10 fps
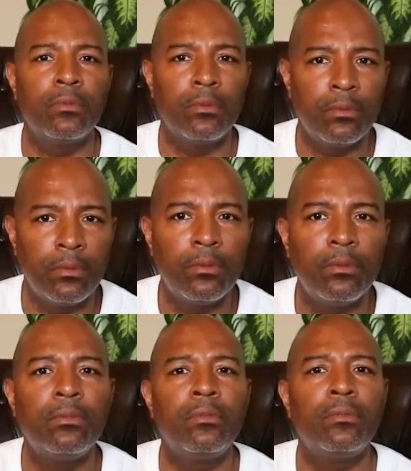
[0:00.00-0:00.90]

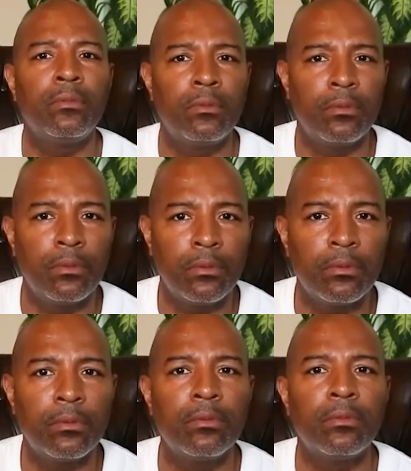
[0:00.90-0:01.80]

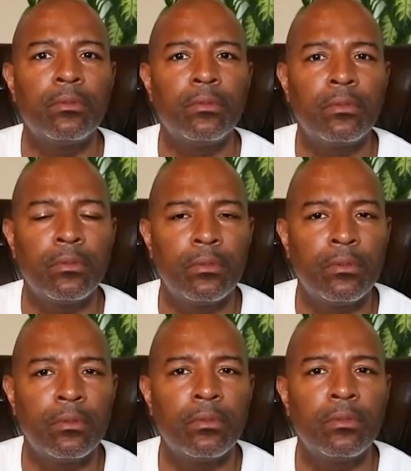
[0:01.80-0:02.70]

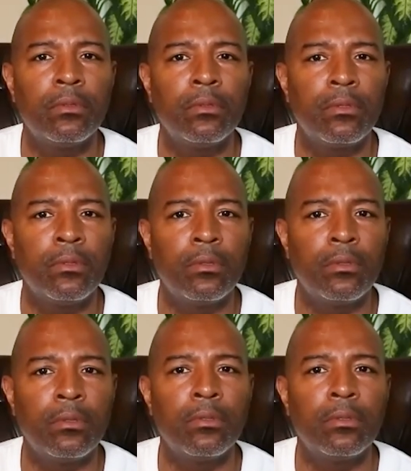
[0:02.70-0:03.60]

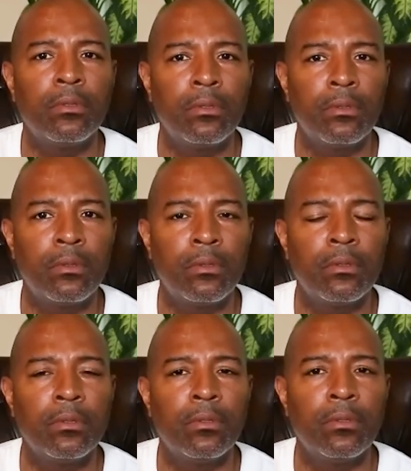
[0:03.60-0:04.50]

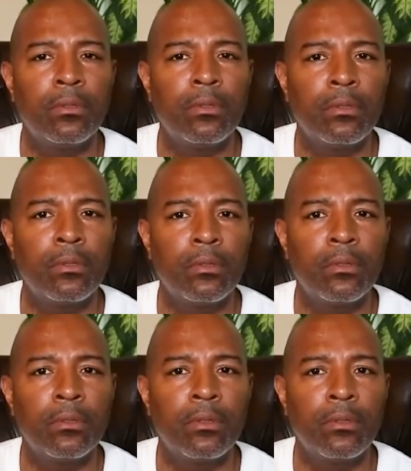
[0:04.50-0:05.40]

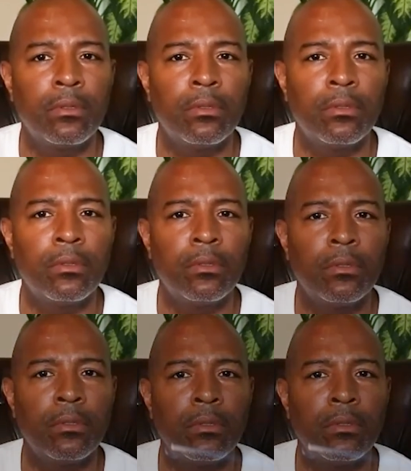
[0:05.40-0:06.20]
(not speaking)